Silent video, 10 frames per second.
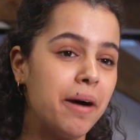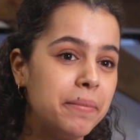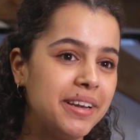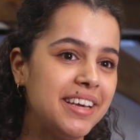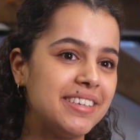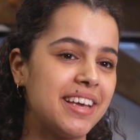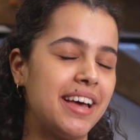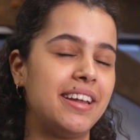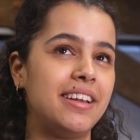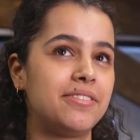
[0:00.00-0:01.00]
companies,
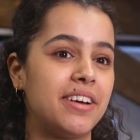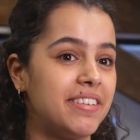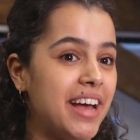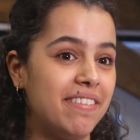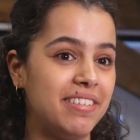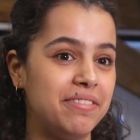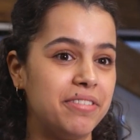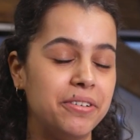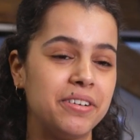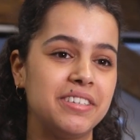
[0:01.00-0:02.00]
and it is very heavily
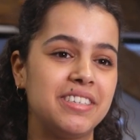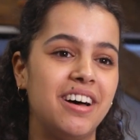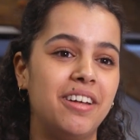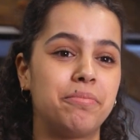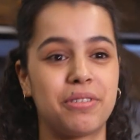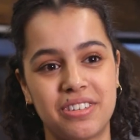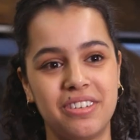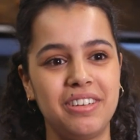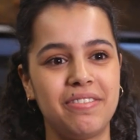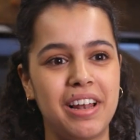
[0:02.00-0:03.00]
focused on
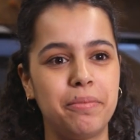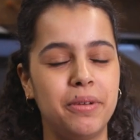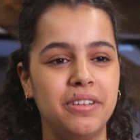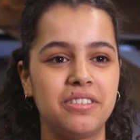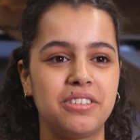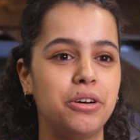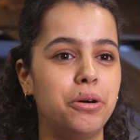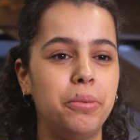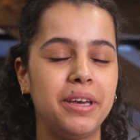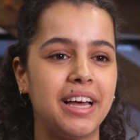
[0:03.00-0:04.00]
personal development.
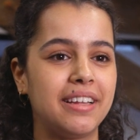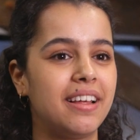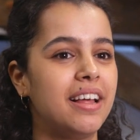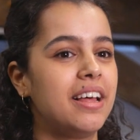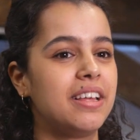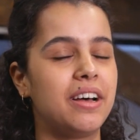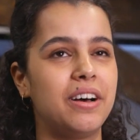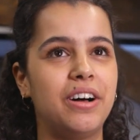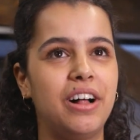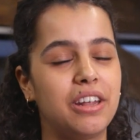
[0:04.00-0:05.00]
So we get
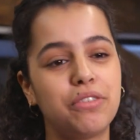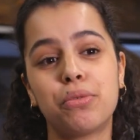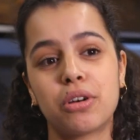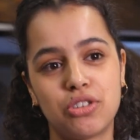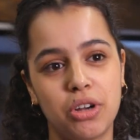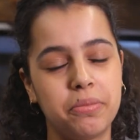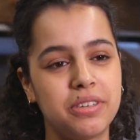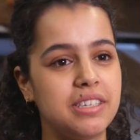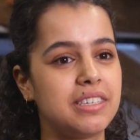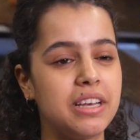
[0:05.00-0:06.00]
uh, a lot of
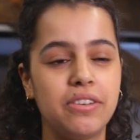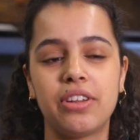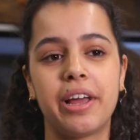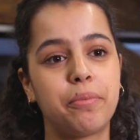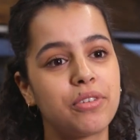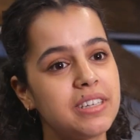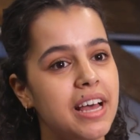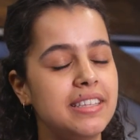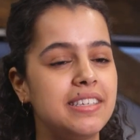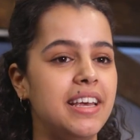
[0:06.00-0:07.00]
workshops in skills like
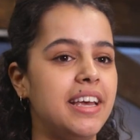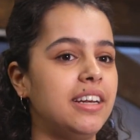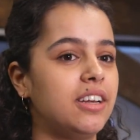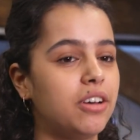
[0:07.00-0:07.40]
presenting,